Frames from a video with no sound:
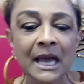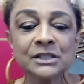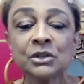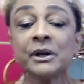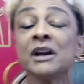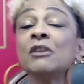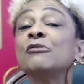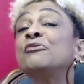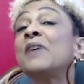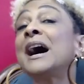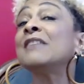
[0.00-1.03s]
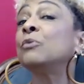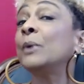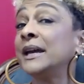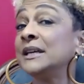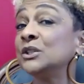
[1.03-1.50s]
And so here are five
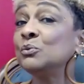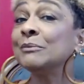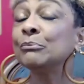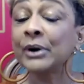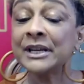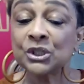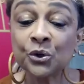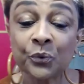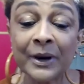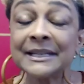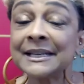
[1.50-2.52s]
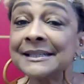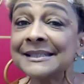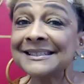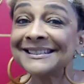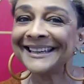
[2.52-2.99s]
ways to embrace
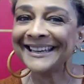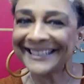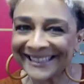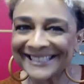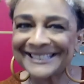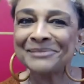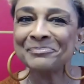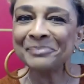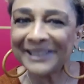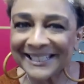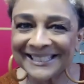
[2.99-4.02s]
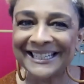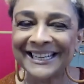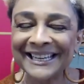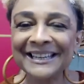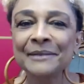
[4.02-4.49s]
greatness in the
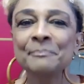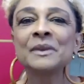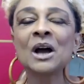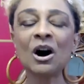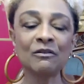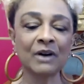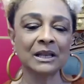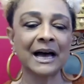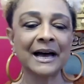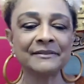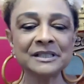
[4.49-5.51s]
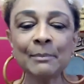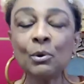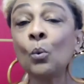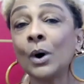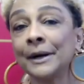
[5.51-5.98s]
simplicity of our lives.
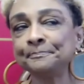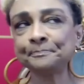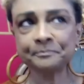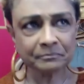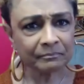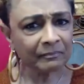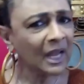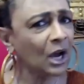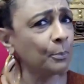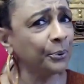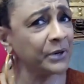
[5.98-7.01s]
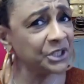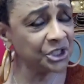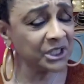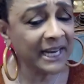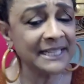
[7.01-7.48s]
Number one,
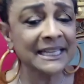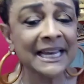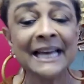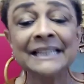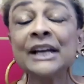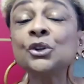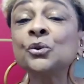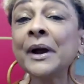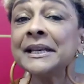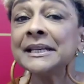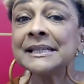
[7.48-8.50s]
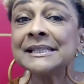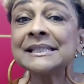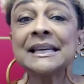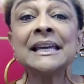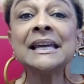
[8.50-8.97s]
appreciate that greatness
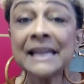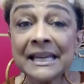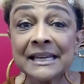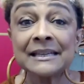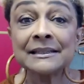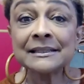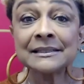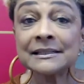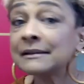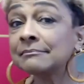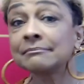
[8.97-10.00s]
is